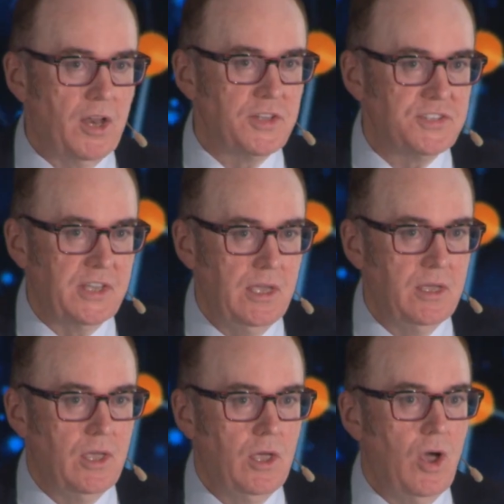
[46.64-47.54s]
policy,
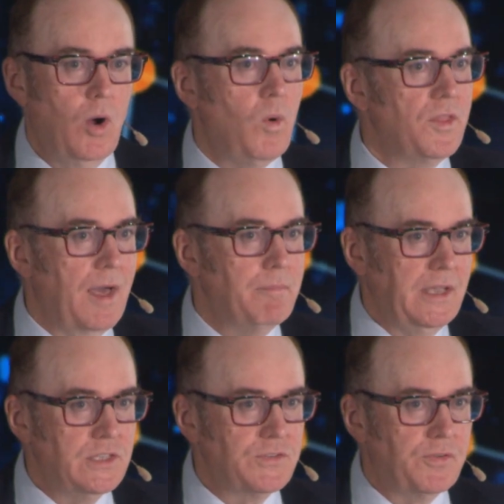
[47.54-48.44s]
on what that
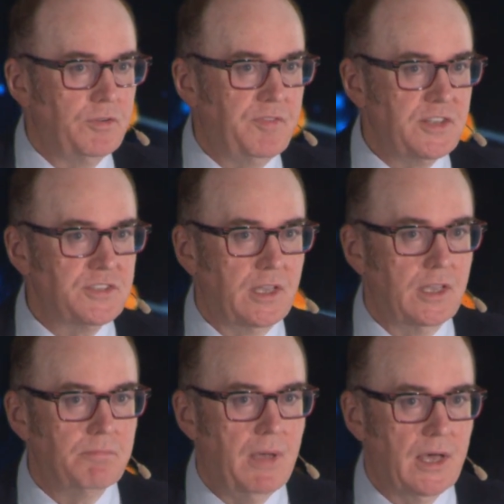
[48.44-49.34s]
means for fixed
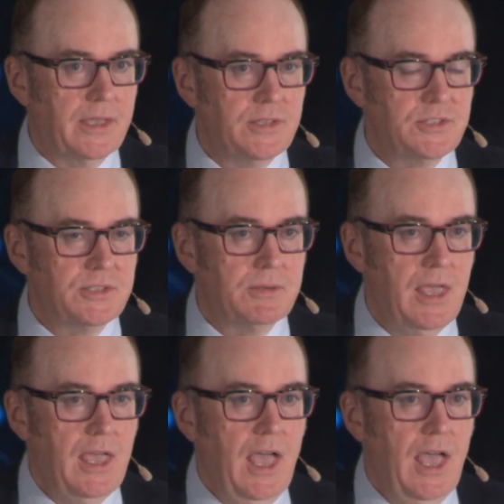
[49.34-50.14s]
income markets.